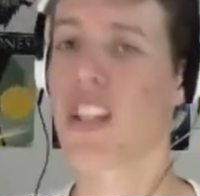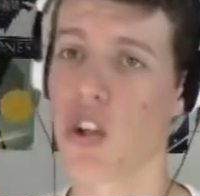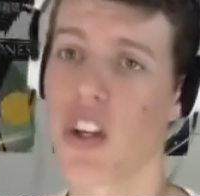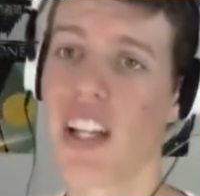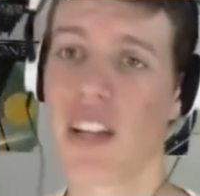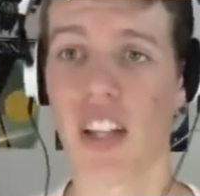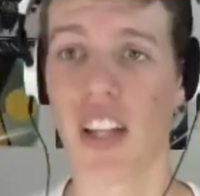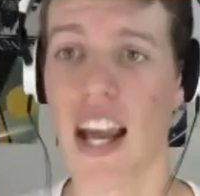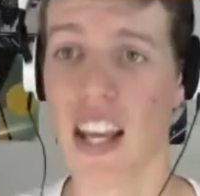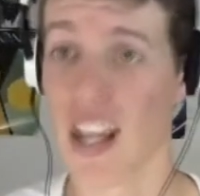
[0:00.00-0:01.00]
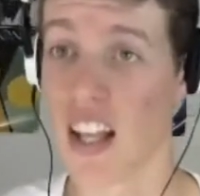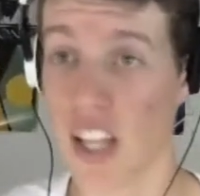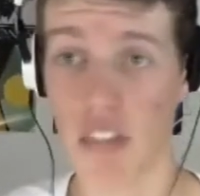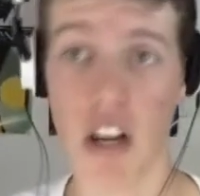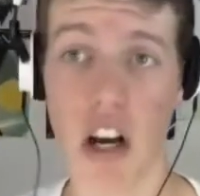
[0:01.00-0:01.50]
sure you leave a like,
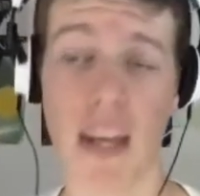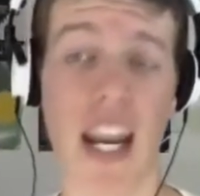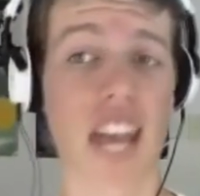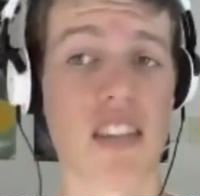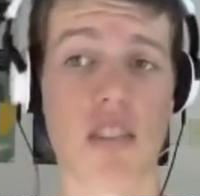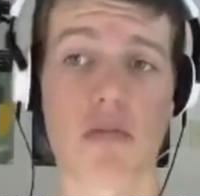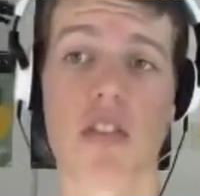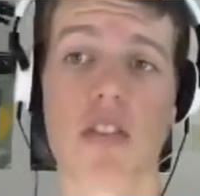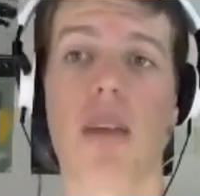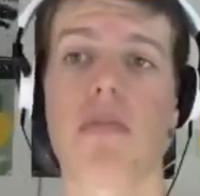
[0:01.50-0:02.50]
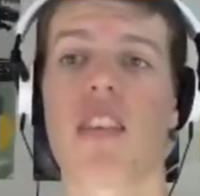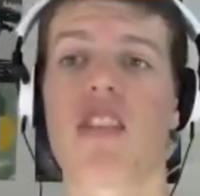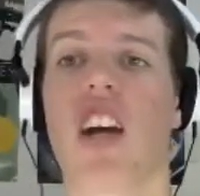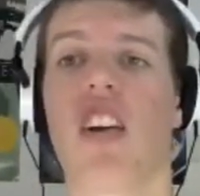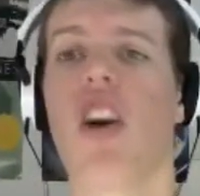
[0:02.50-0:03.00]
leave a comment, and subscribe to the
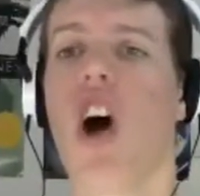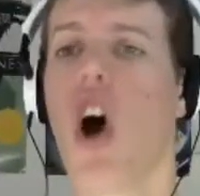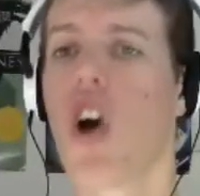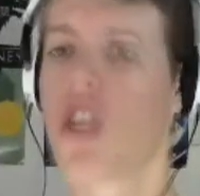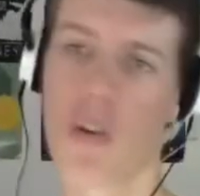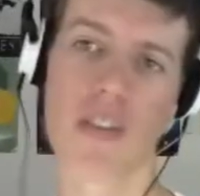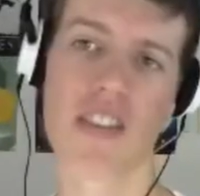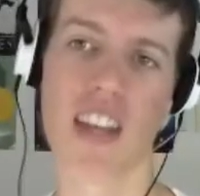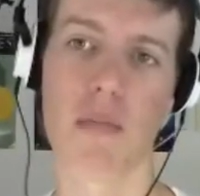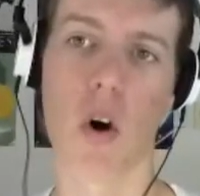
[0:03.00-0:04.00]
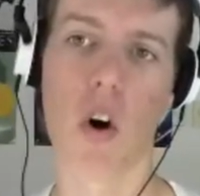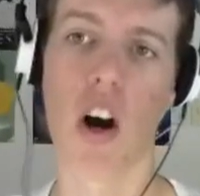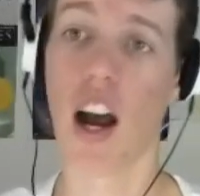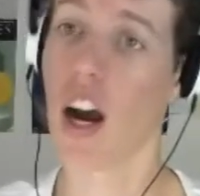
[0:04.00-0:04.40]
channel to see more.